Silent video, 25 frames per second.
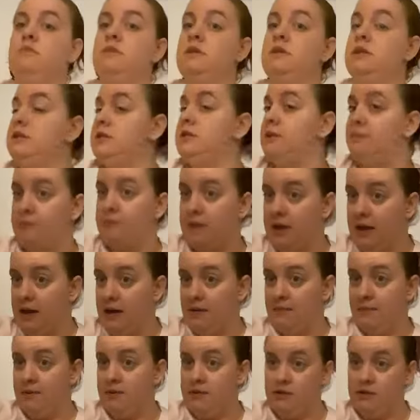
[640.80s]
something
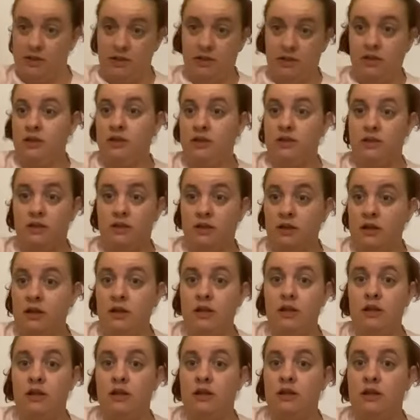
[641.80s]
happens
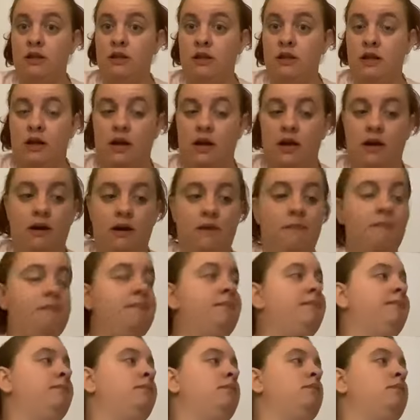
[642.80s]
um,
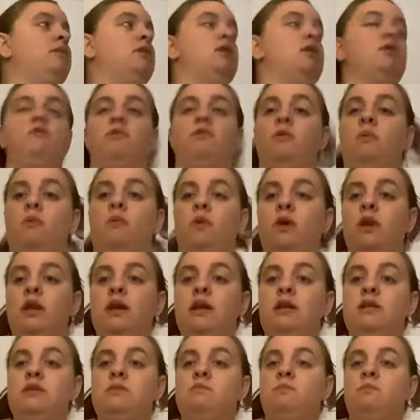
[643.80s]
we don't know what it
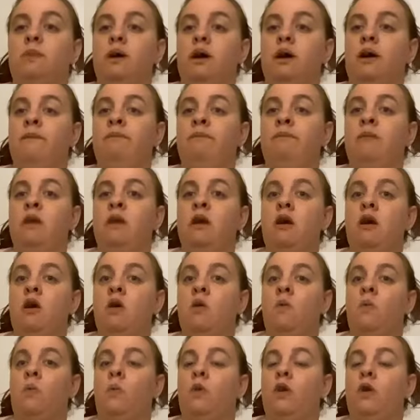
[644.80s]
is but
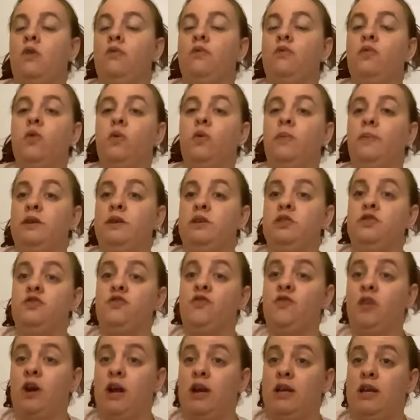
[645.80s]
one of Corban's
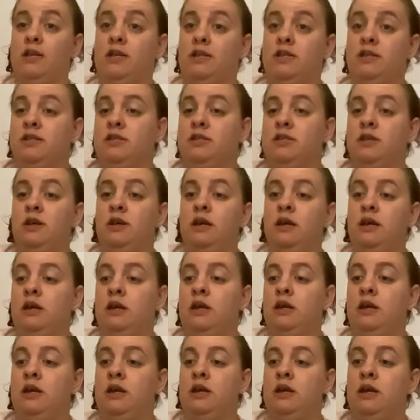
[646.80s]
friends
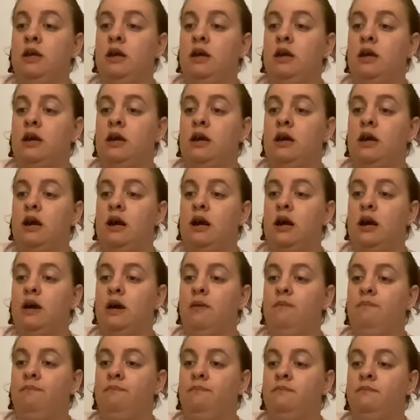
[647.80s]
um,